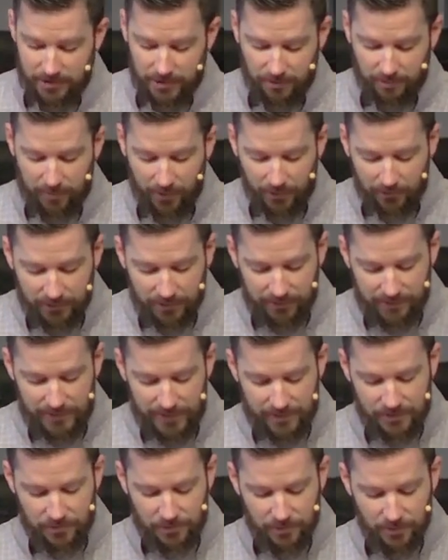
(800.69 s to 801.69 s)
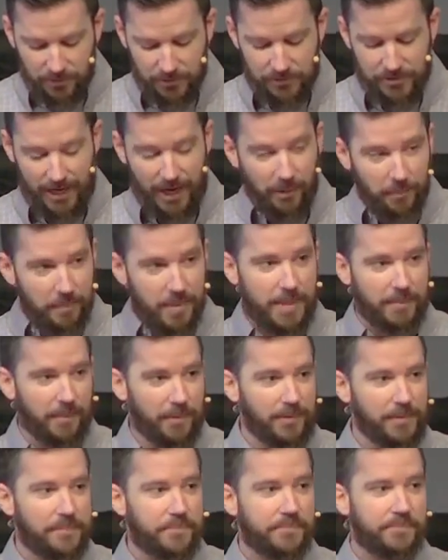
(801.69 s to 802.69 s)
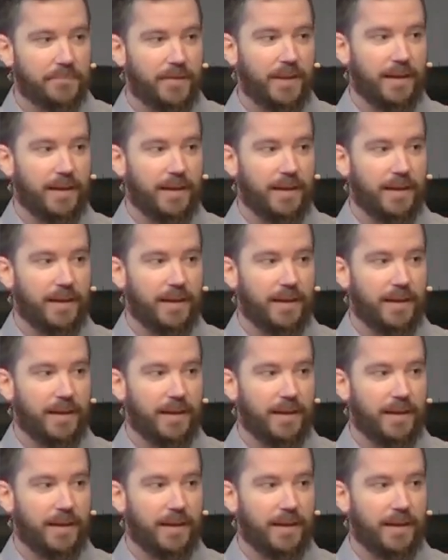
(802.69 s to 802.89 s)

So, both of these rules help people